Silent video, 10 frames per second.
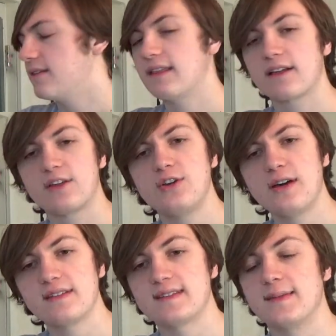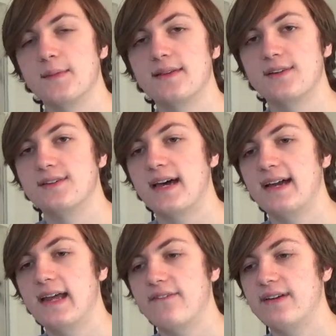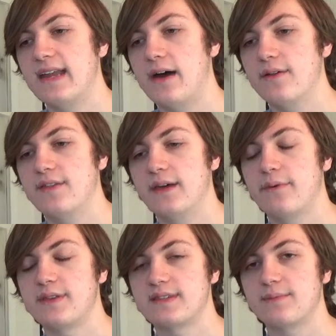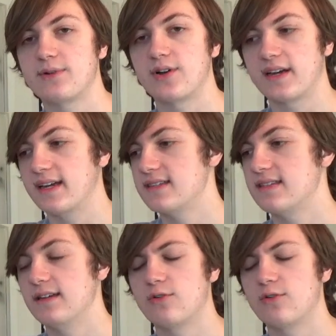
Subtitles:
like, you do have to supplement their diet every now and then with some crickets